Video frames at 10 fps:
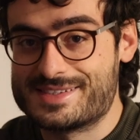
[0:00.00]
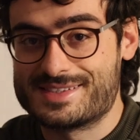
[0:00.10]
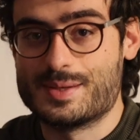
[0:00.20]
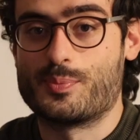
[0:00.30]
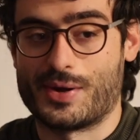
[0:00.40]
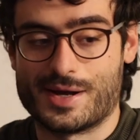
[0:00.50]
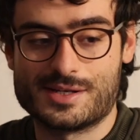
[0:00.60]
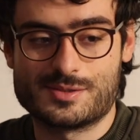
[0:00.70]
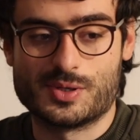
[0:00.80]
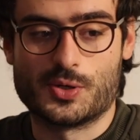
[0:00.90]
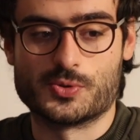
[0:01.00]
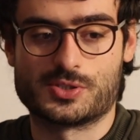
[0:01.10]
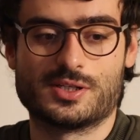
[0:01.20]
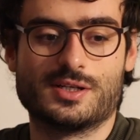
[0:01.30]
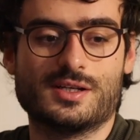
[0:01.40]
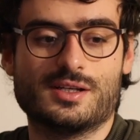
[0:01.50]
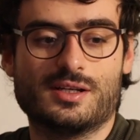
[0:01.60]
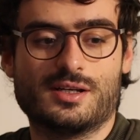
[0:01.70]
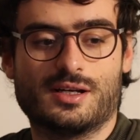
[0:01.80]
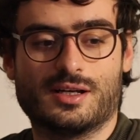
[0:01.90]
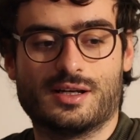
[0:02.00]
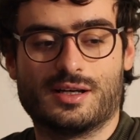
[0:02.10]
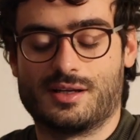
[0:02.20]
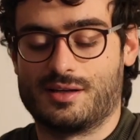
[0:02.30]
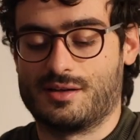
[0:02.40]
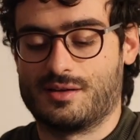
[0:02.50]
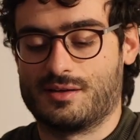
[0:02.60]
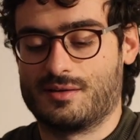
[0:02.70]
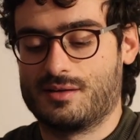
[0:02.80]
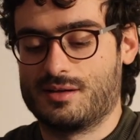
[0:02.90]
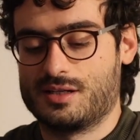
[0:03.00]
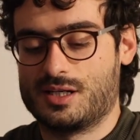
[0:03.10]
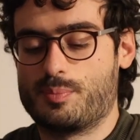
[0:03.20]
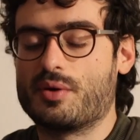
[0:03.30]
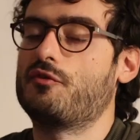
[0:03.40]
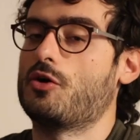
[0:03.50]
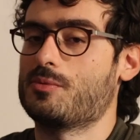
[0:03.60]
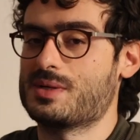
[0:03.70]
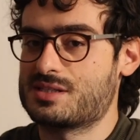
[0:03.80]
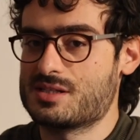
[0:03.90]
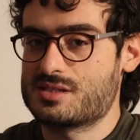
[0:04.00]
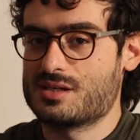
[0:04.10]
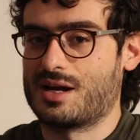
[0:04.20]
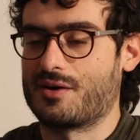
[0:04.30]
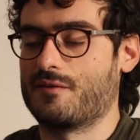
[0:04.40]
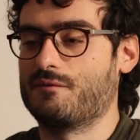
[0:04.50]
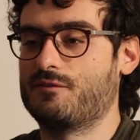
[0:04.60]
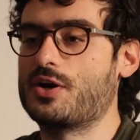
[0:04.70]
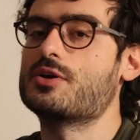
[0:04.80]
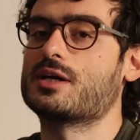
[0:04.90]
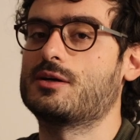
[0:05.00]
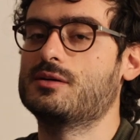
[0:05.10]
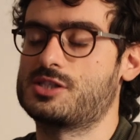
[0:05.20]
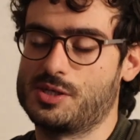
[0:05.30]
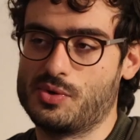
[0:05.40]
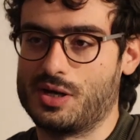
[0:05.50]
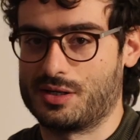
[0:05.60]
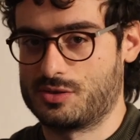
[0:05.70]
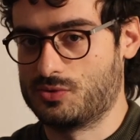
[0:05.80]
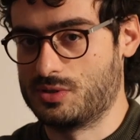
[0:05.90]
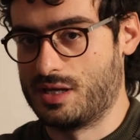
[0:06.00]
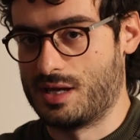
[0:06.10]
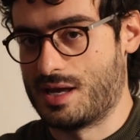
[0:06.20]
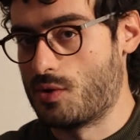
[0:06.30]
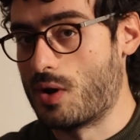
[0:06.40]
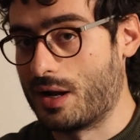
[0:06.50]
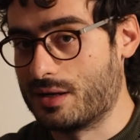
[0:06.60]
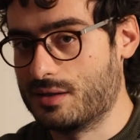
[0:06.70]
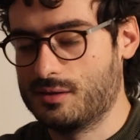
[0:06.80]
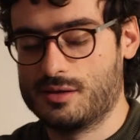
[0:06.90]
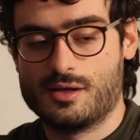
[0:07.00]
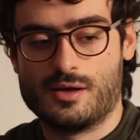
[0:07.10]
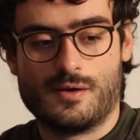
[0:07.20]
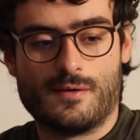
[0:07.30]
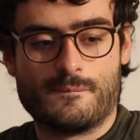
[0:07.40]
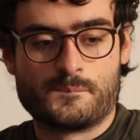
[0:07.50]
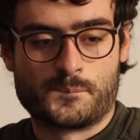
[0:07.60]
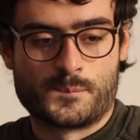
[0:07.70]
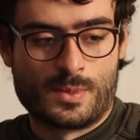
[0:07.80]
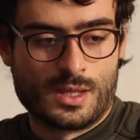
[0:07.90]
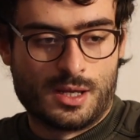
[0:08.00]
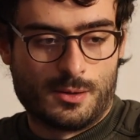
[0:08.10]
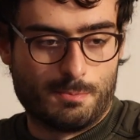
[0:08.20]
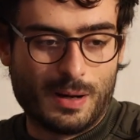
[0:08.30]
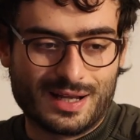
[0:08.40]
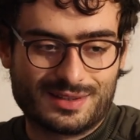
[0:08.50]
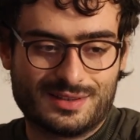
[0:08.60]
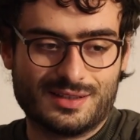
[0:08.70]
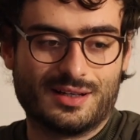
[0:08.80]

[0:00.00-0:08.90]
is the price, because the performances are very similar to the A1, but